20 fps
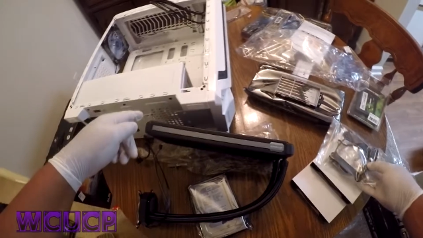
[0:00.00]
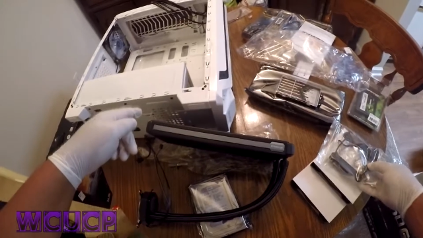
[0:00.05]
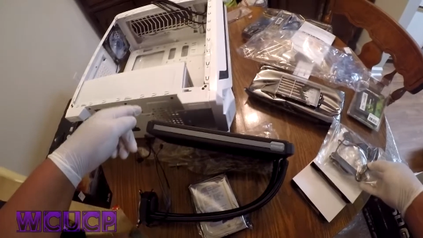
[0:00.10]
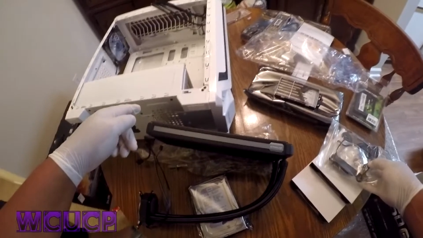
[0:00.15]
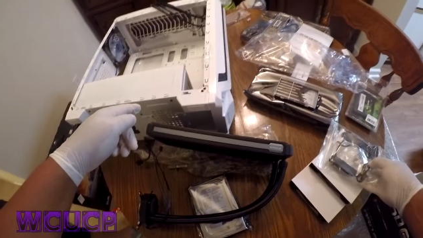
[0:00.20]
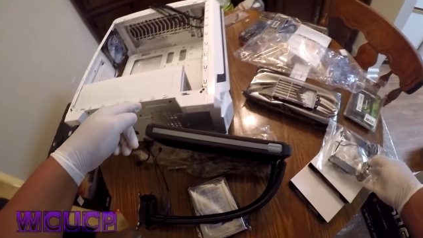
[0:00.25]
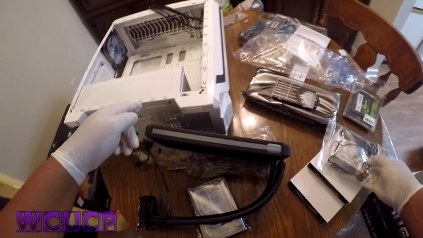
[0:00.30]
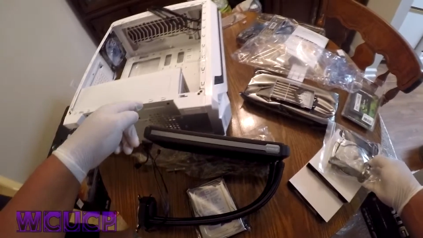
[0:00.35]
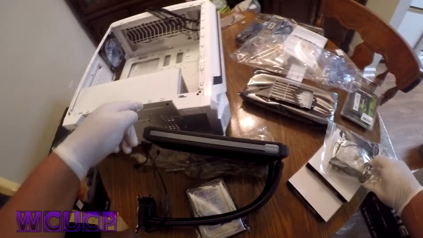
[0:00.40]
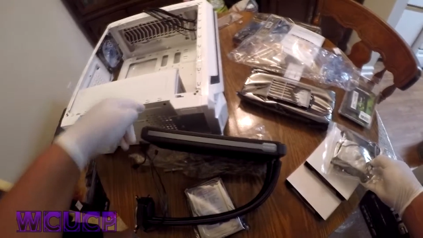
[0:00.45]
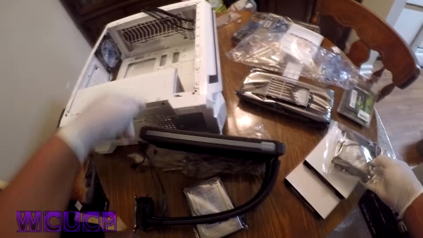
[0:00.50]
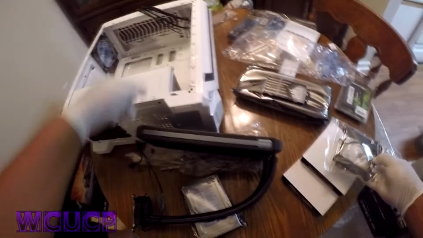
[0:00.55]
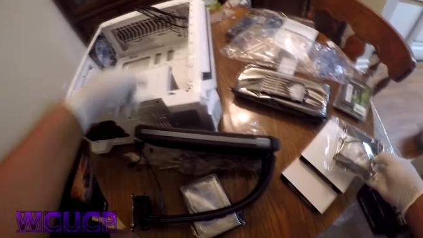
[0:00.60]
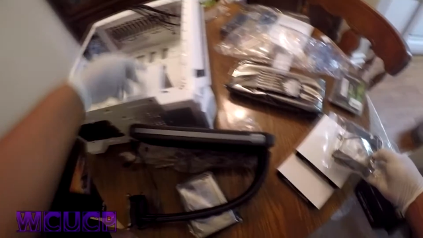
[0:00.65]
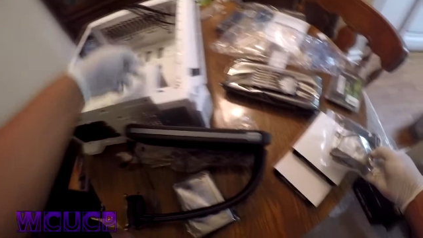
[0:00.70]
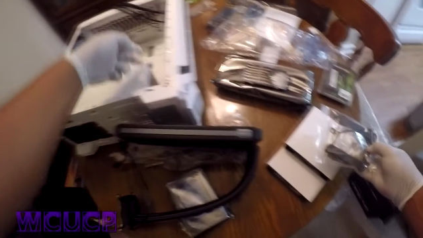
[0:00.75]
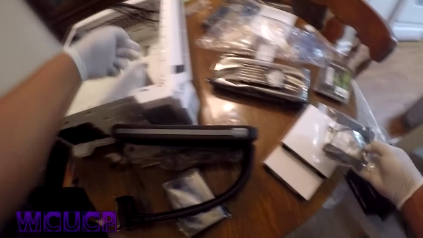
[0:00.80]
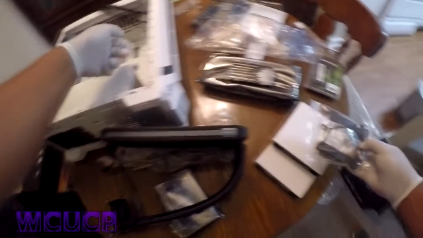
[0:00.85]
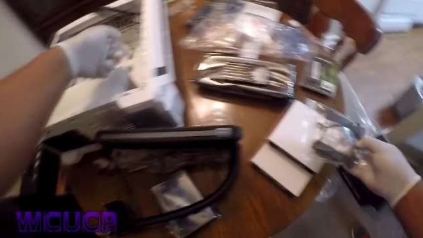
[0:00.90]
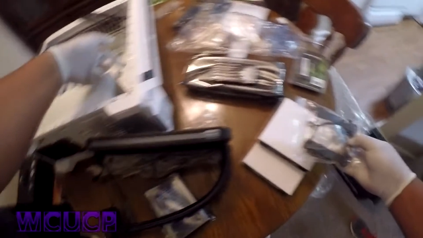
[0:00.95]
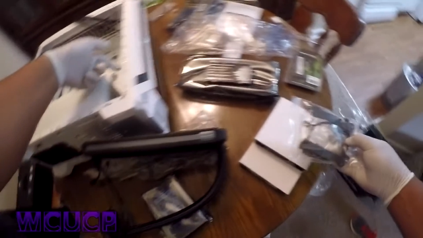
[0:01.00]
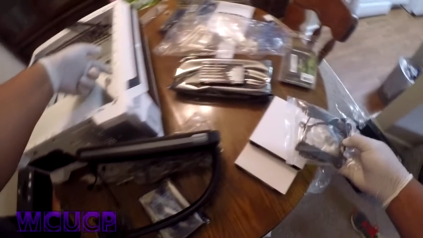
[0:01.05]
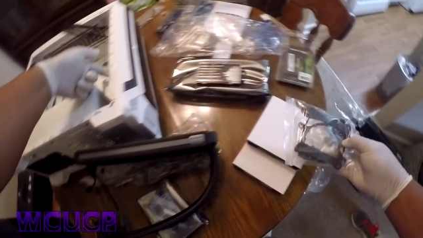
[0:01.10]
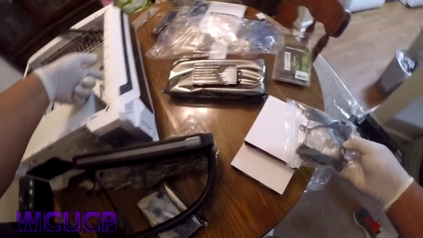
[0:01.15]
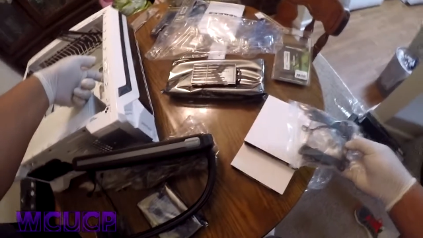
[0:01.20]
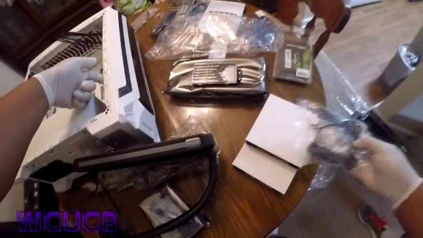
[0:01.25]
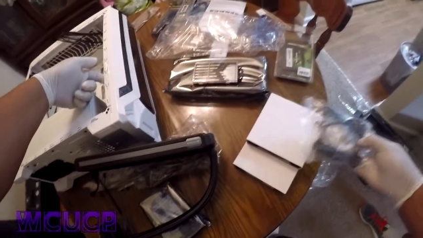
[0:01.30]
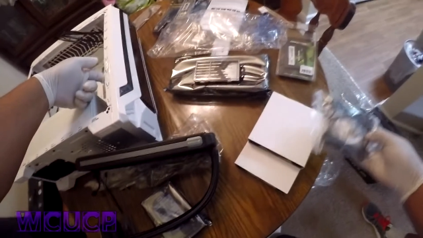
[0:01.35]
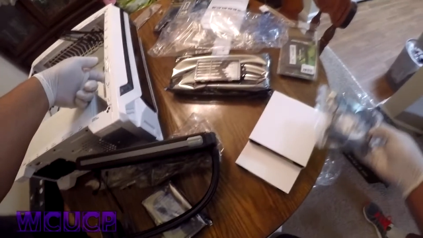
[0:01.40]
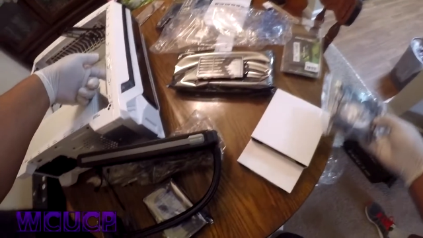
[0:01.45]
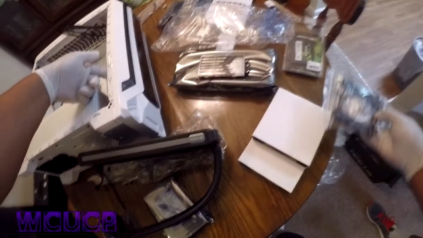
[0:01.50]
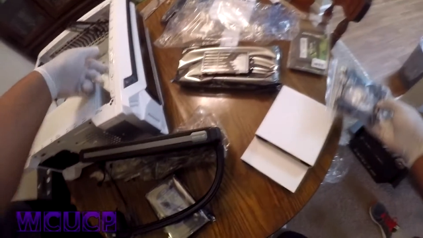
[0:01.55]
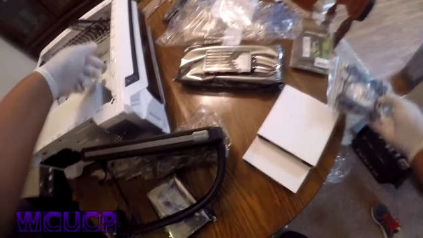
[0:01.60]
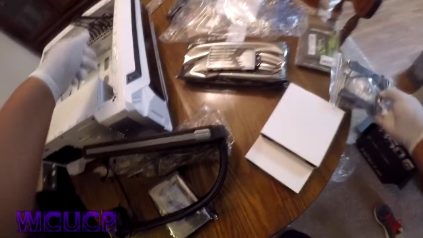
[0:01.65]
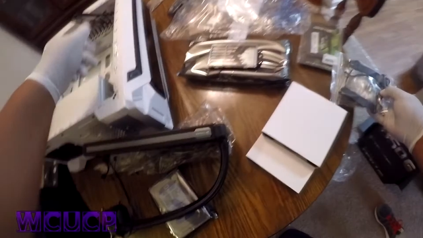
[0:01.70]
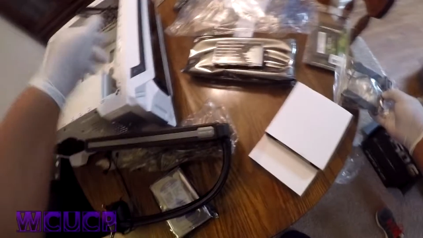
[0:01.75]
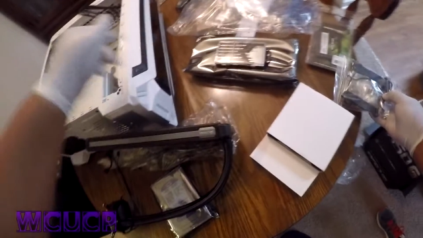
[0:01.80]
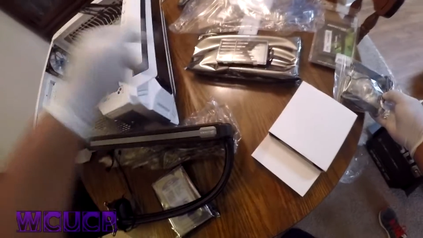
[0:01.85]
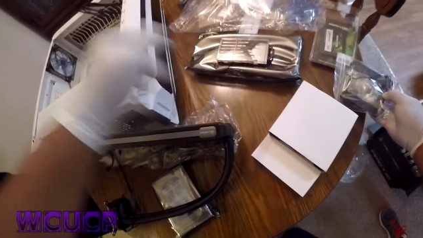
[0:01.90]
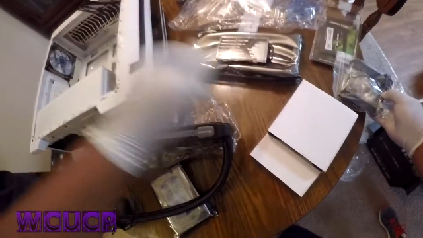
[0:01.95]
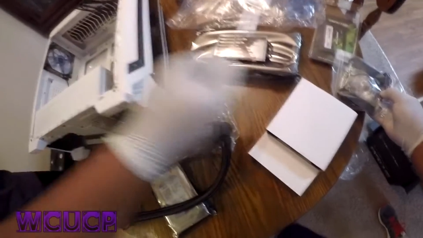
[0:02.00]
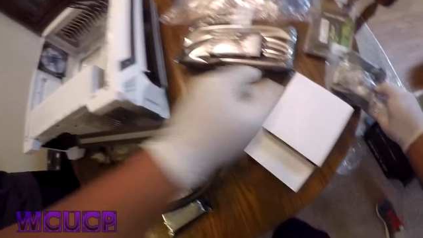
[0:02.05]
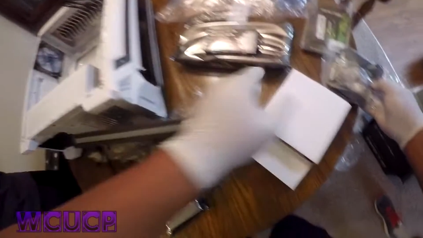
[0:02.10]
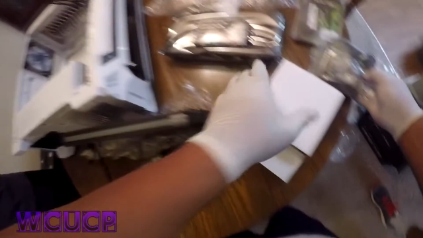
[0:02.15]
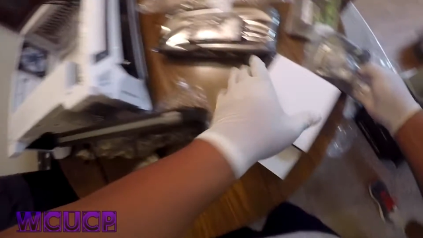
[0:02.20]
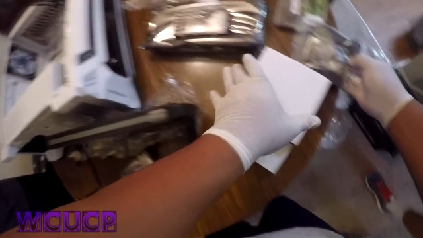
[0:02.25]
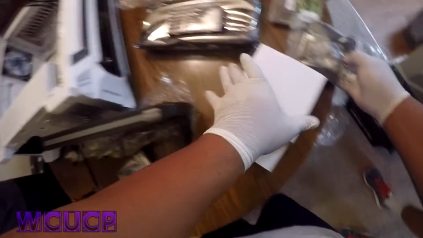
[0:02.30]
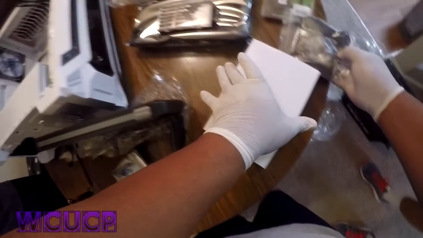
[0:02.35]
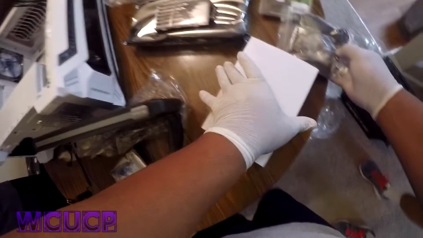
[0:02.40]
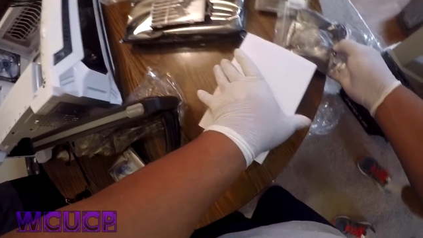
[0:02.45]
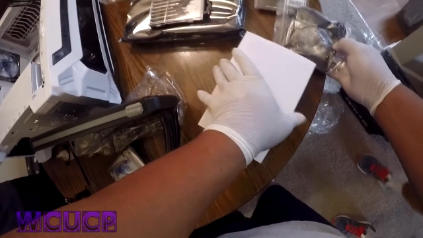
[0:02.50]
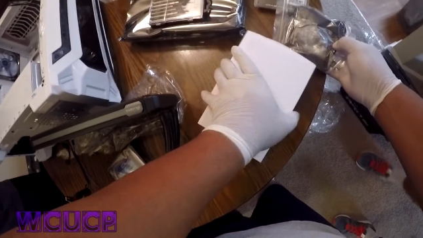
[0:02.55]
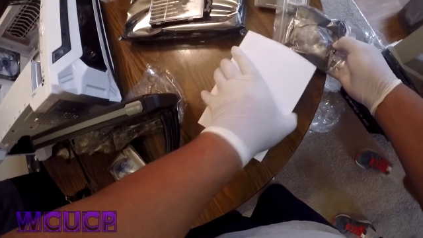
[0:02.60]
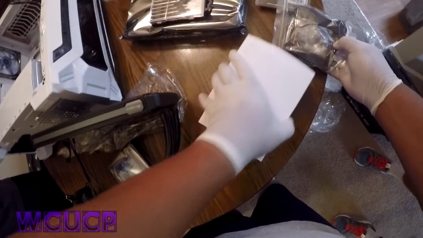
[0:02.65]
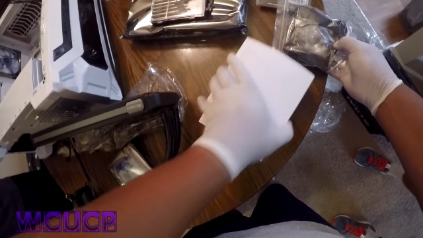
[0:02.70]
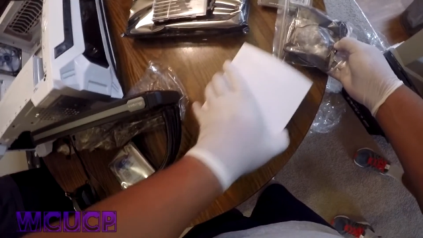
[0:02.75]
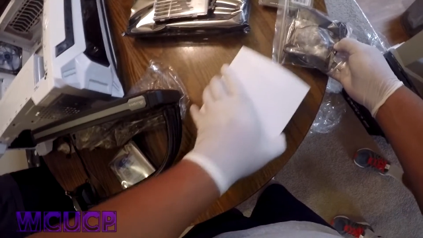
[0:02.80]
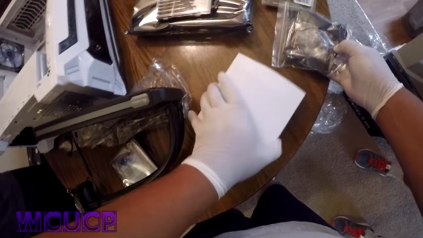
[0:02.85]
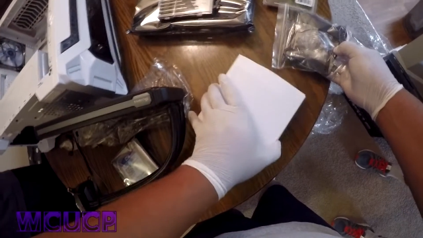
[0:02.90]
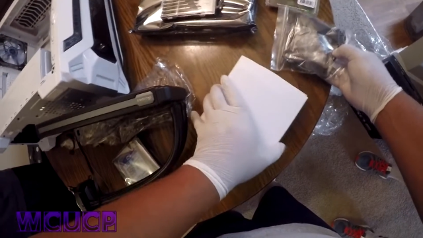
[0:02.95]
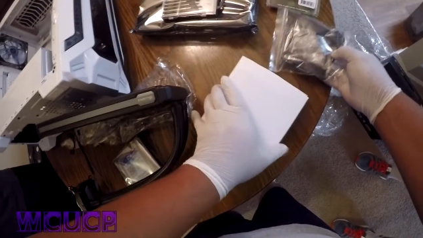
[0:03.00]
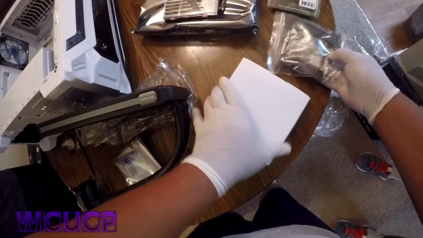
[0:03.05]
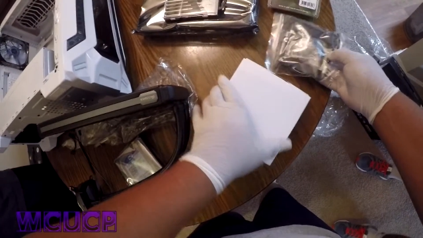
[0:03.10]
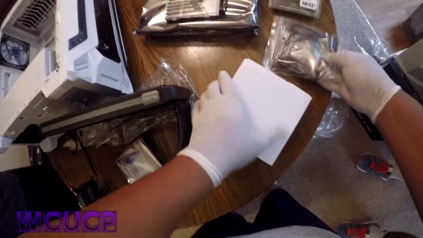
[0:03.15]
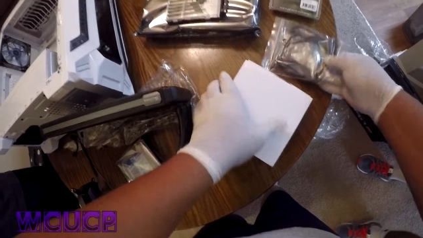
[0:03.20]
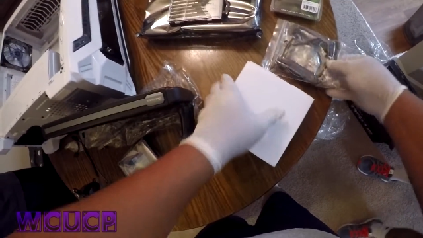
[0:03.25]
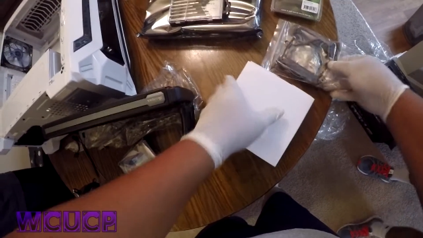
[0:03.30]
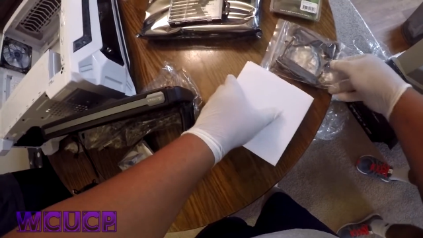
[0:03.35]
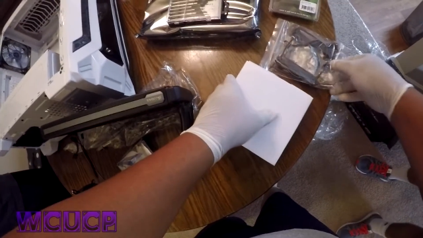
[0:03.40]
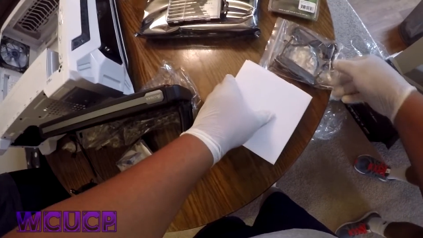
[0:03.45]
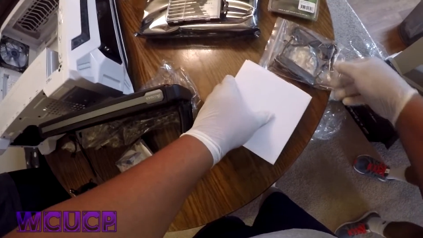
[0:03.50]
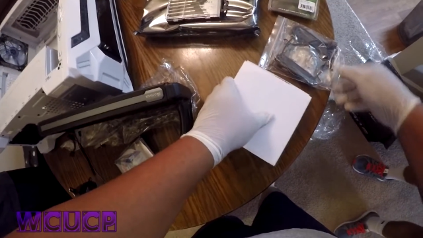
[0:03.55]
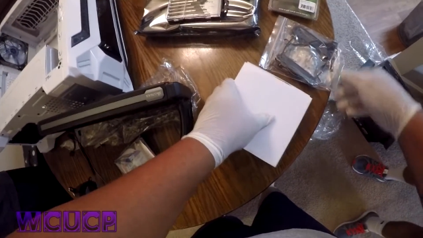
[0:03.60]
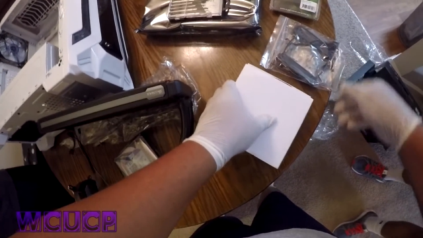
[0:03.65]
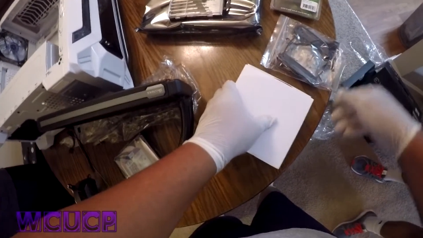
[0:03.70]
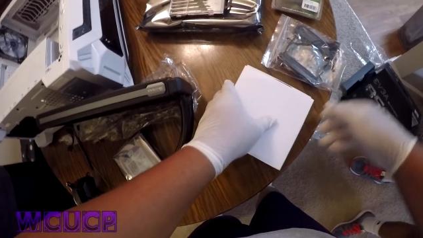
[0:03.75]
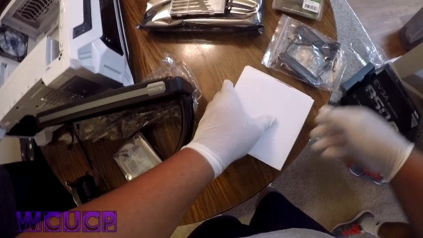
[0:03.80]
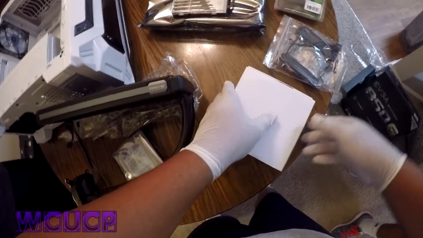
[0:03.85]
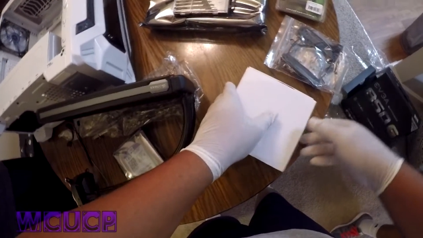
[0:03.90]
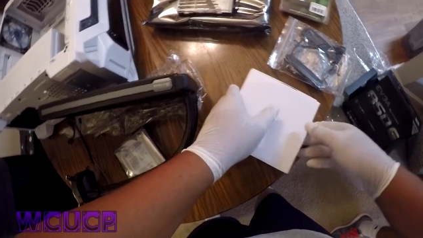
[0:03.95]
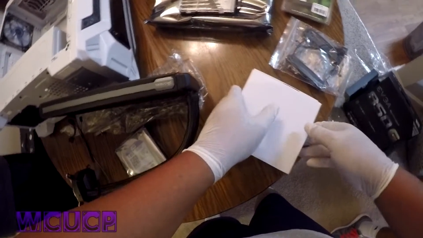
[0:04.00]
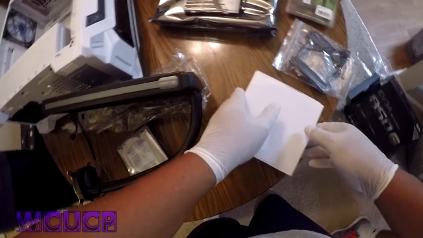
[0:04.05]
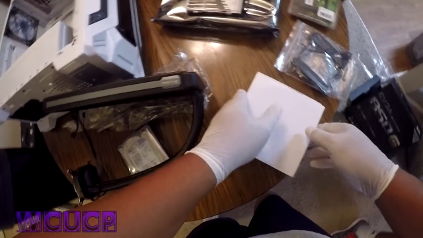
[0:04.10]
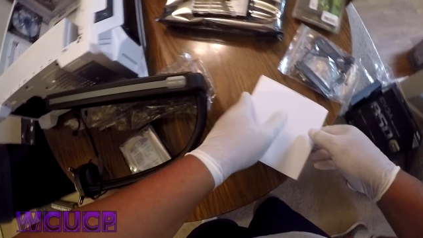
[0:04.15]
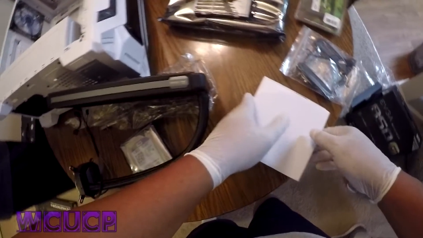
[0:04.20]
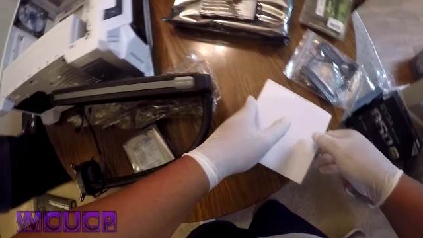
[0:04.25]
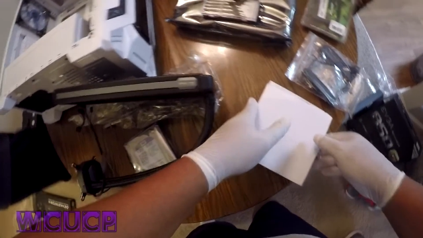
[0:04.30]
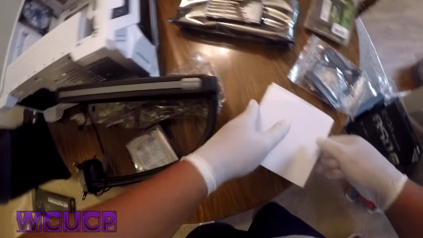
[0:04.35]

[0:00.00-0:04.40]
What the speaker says: Nobody's mouth can be seen.